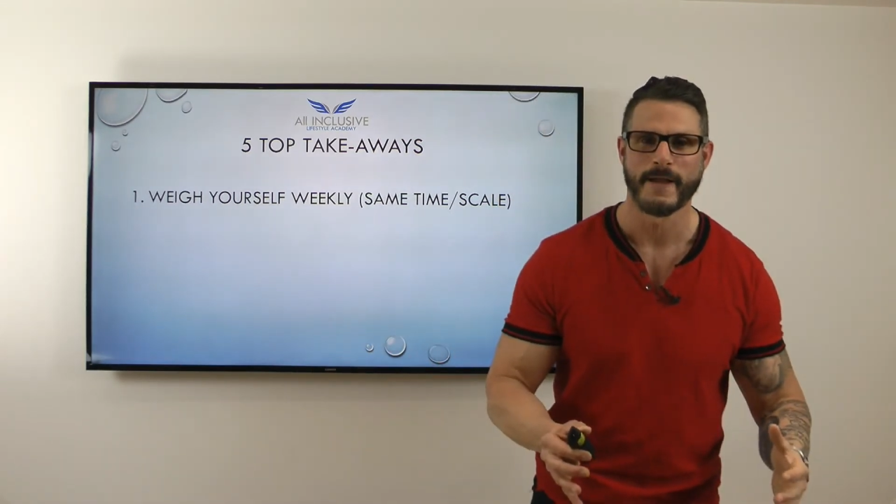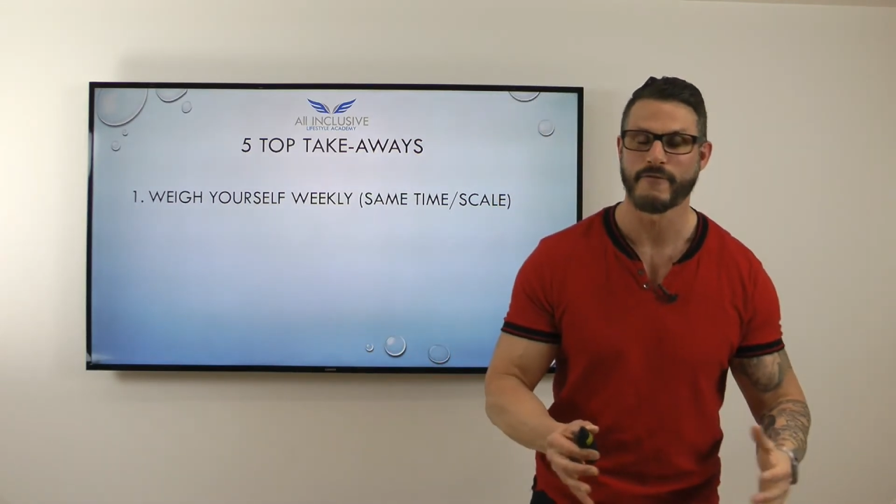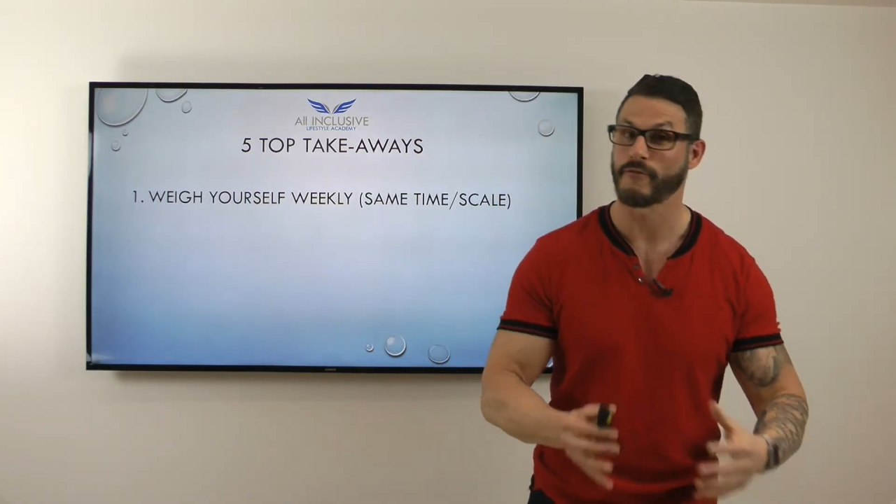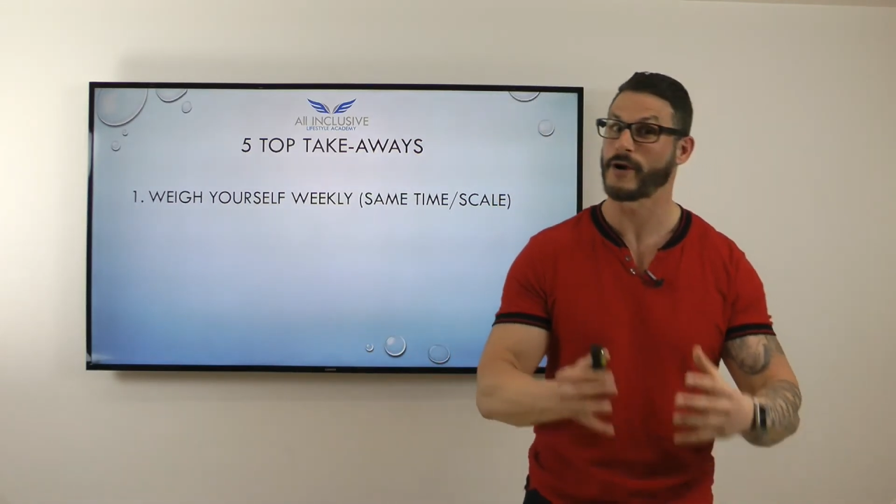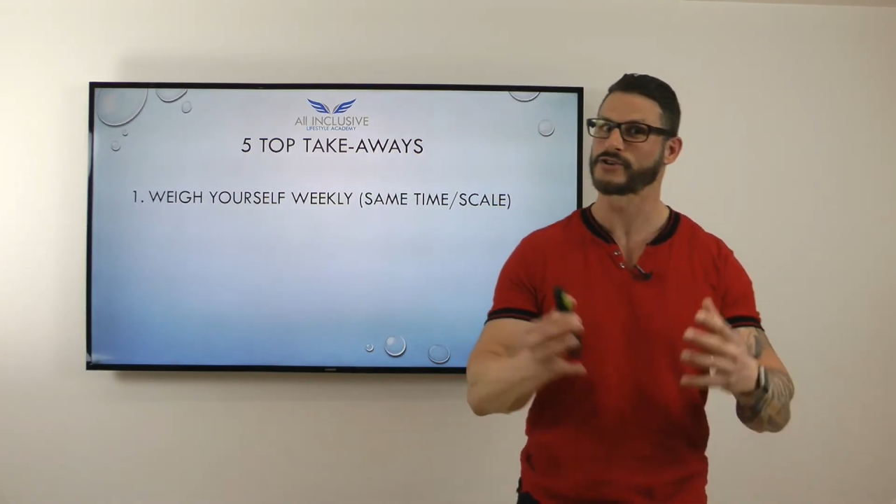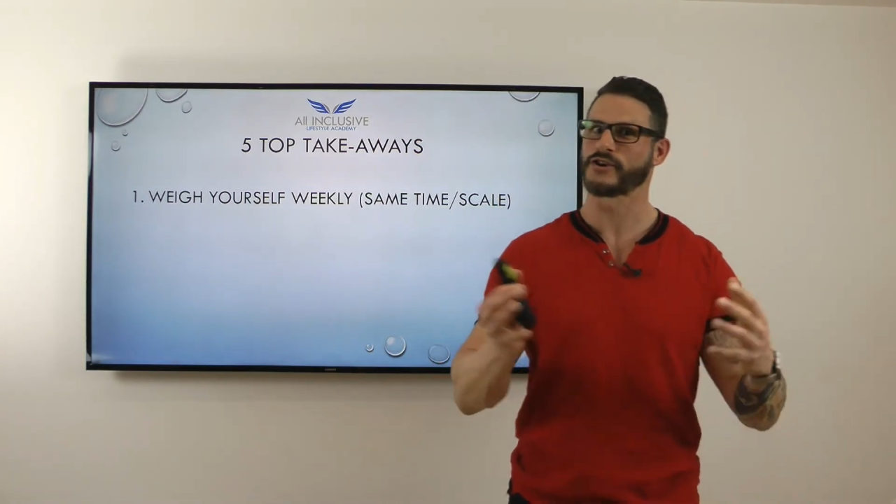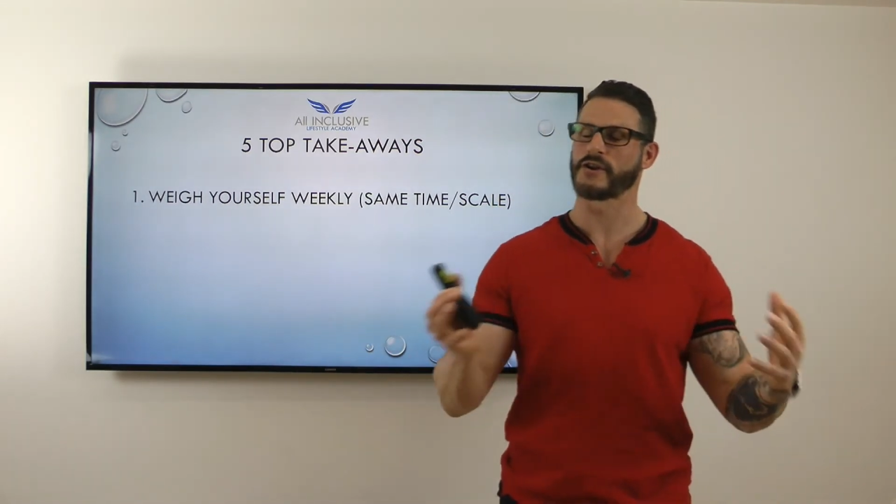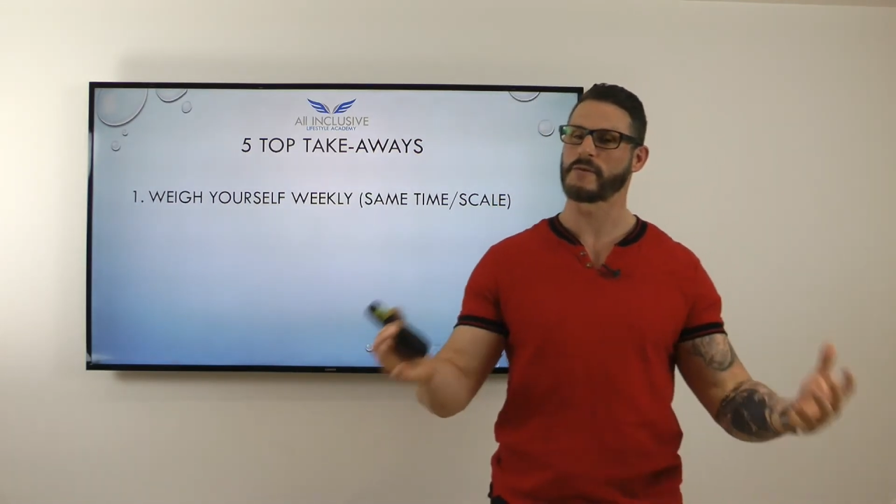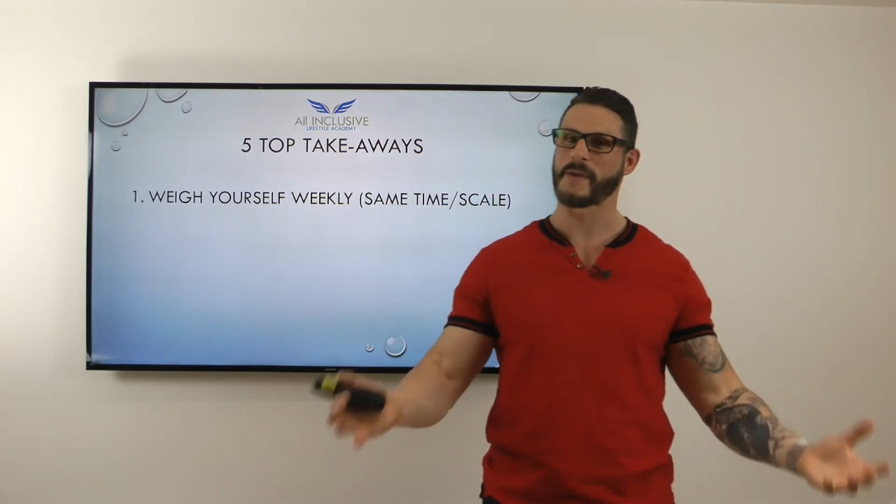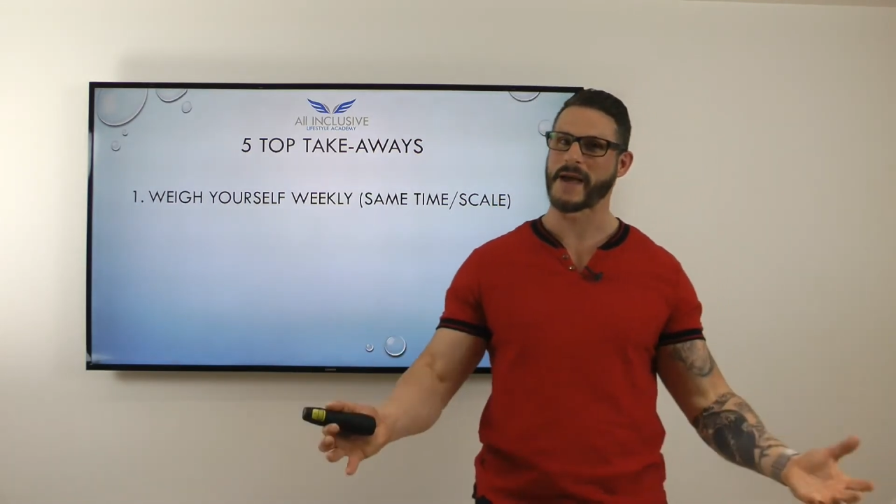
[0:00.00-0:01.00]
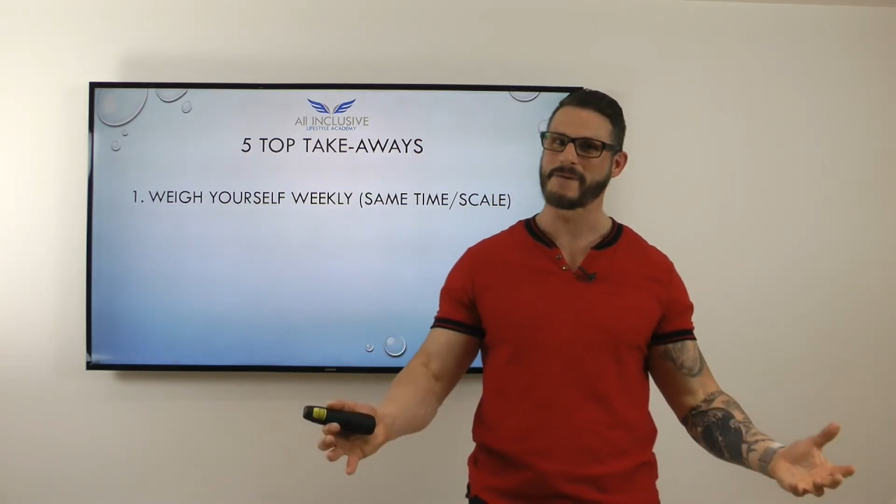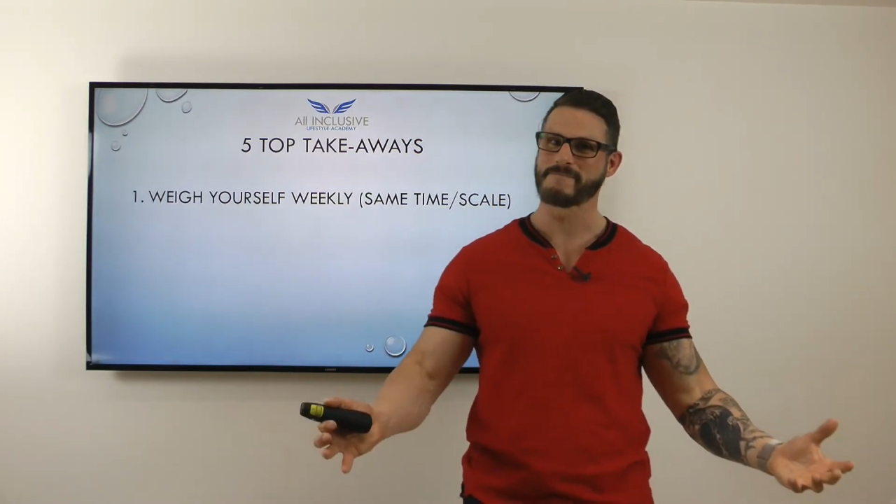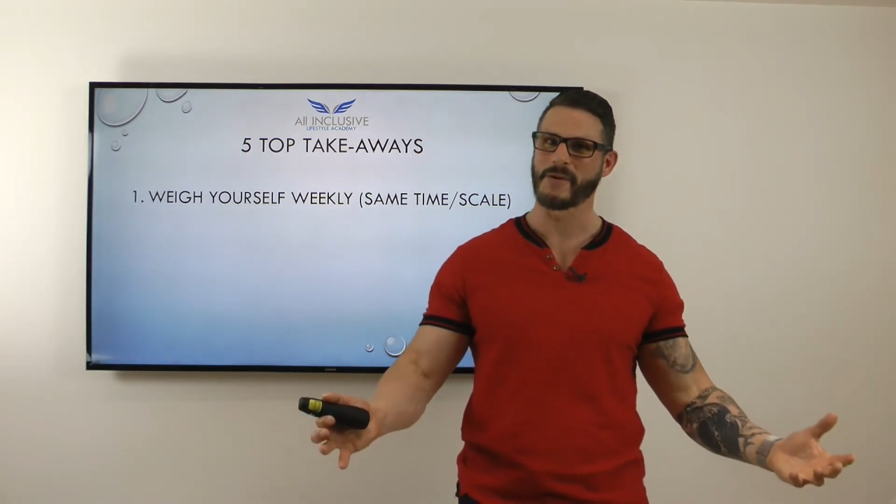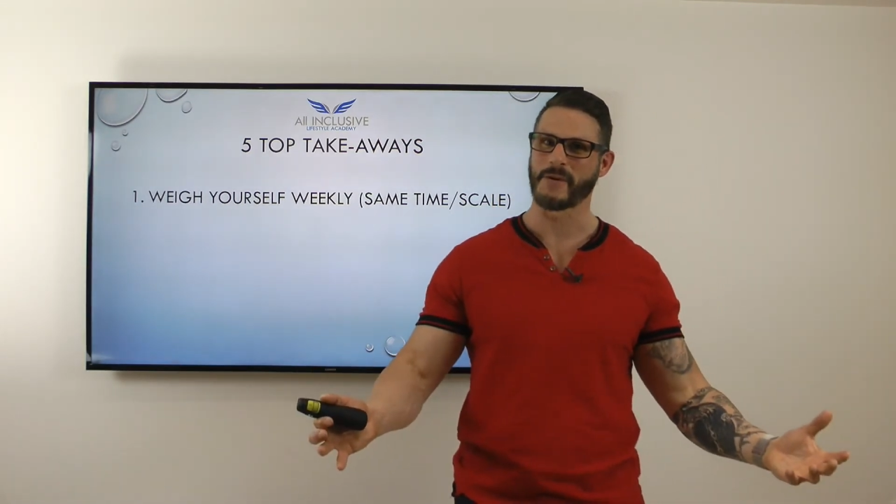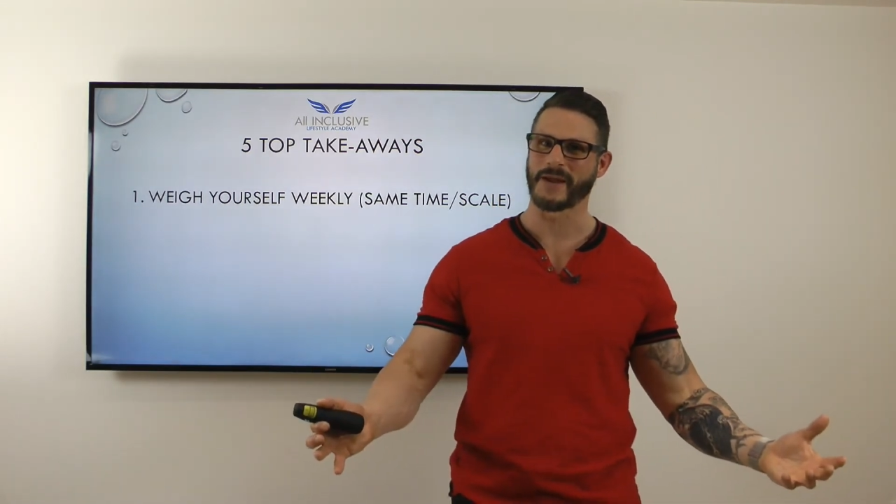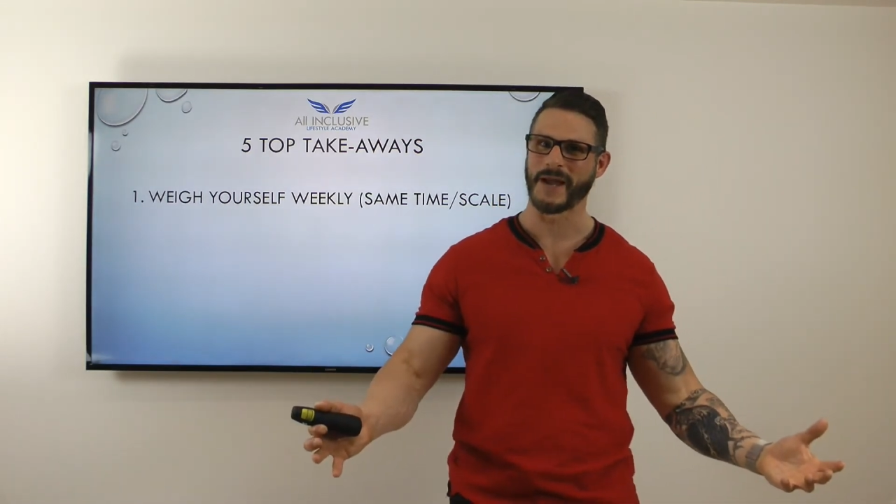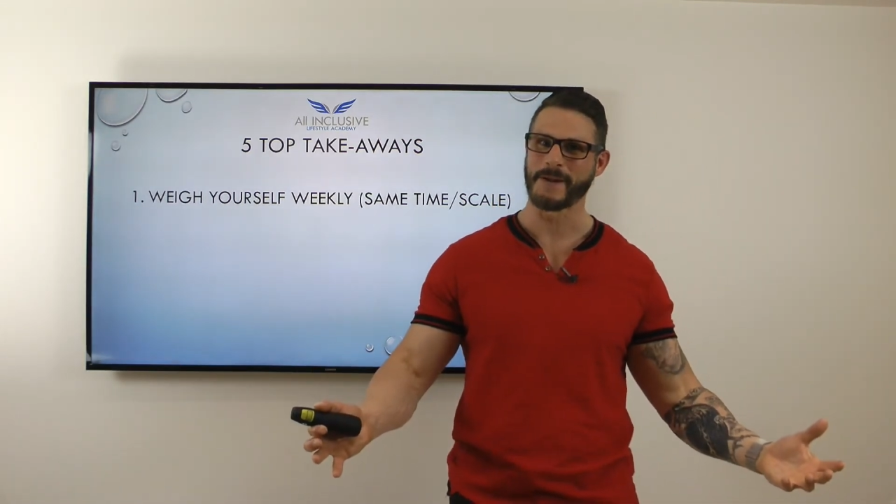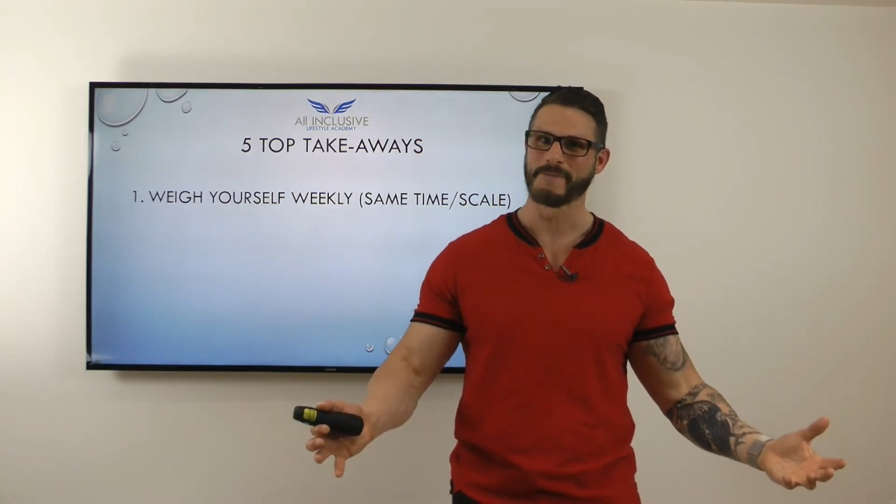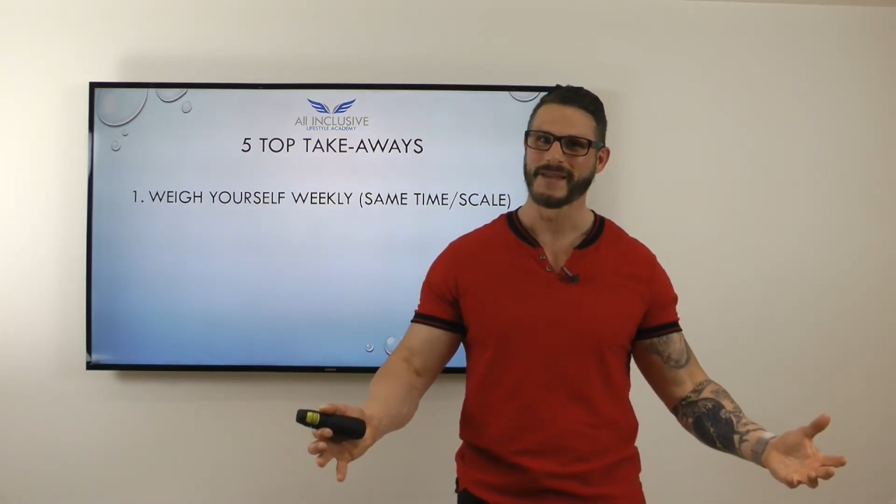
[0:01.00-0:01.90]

fresh out of the bed, okay,